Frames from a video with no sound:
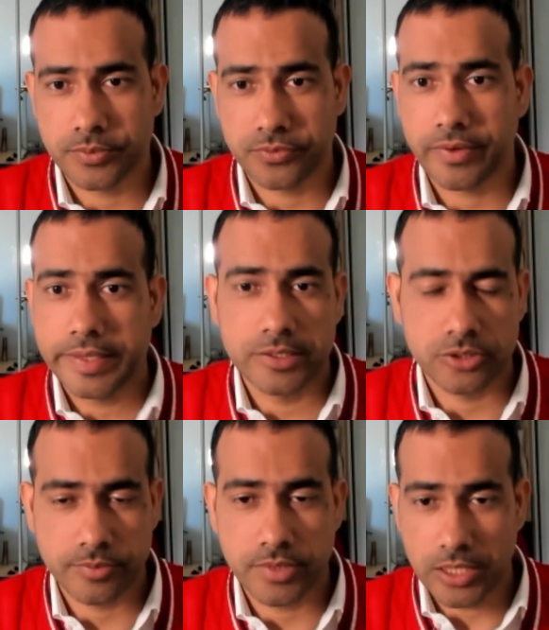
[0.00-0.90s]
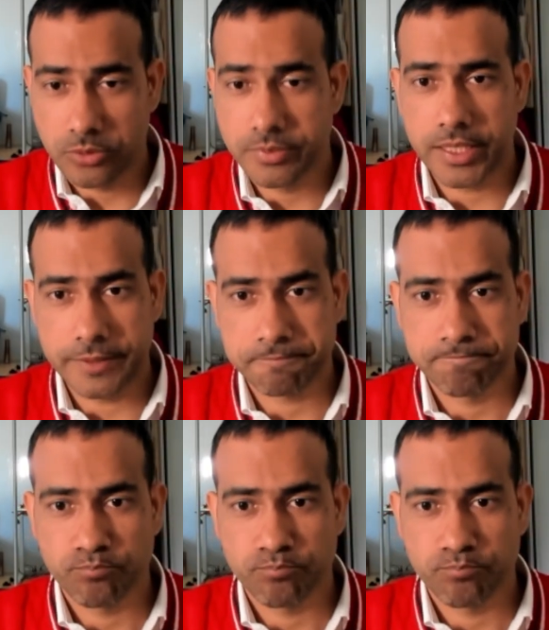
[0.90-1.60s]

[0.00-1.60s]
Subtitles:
profiles of the alumni,